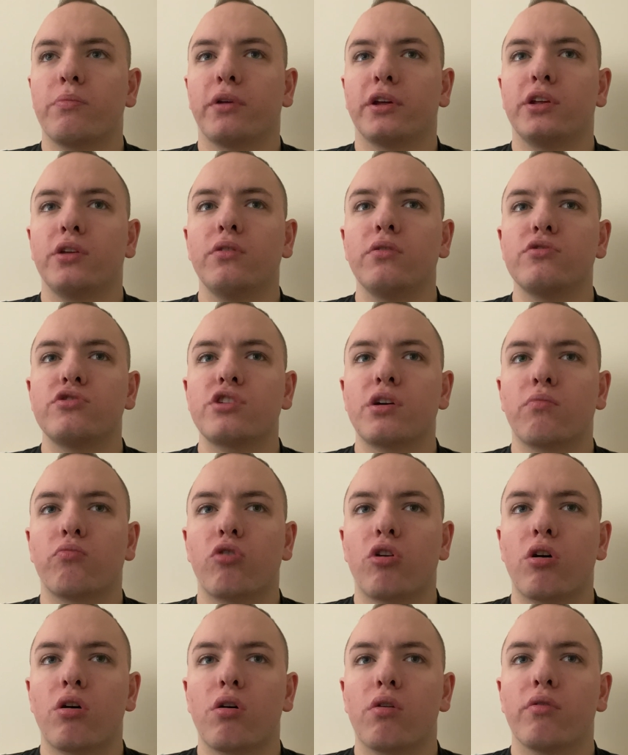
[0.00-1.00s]
Like, you do something
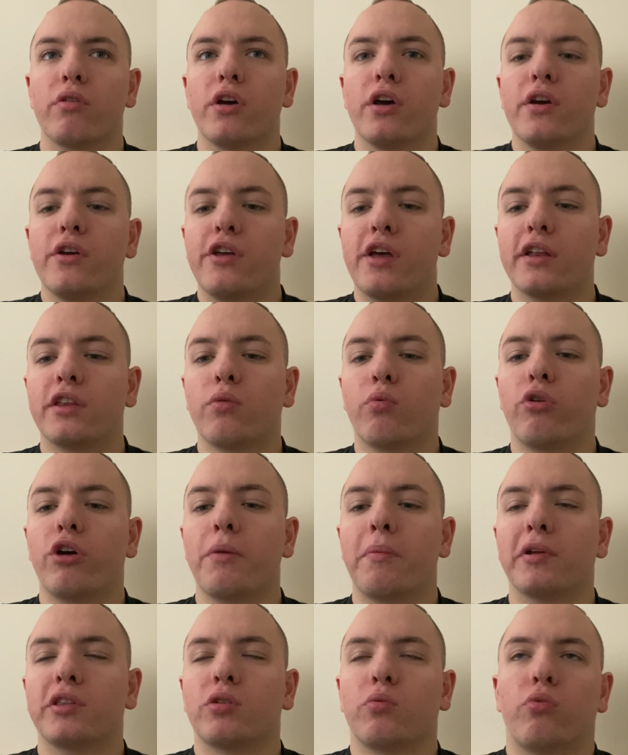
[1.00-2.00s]
wrong, you have to worry
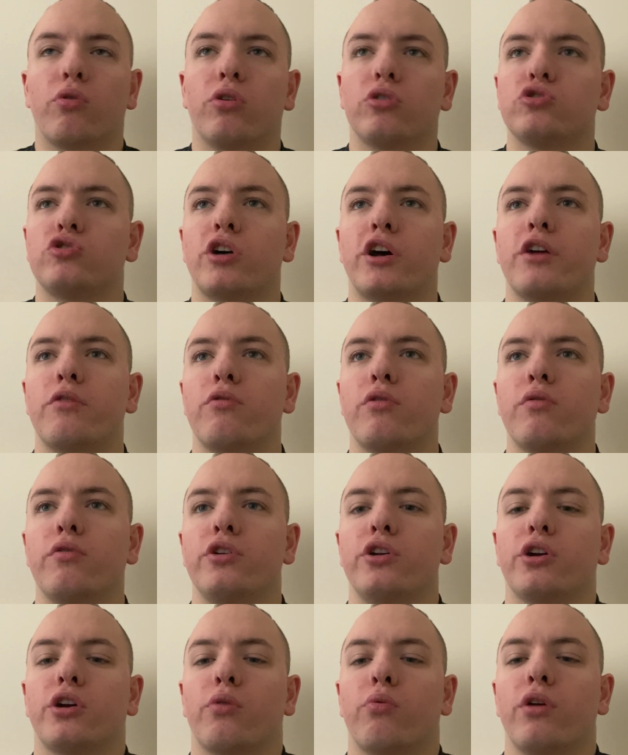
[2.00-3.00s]
about the world trying to ruin
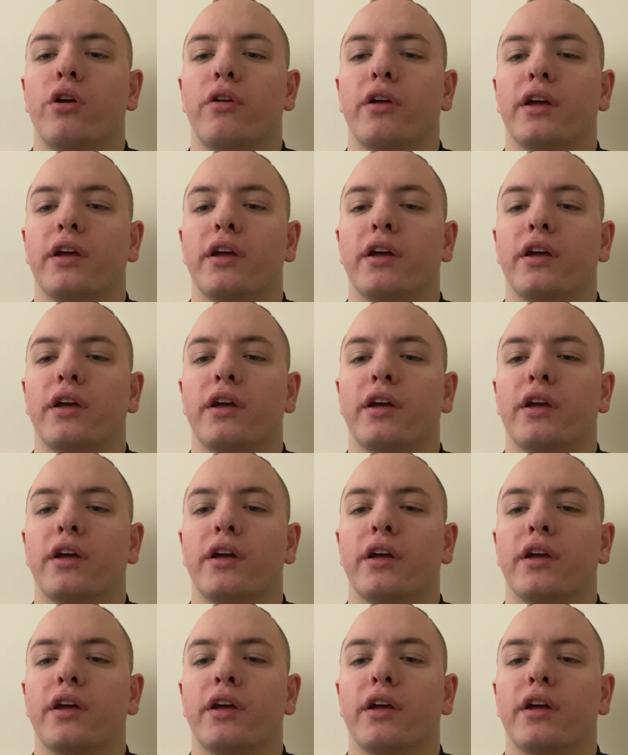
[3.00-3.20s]
your career.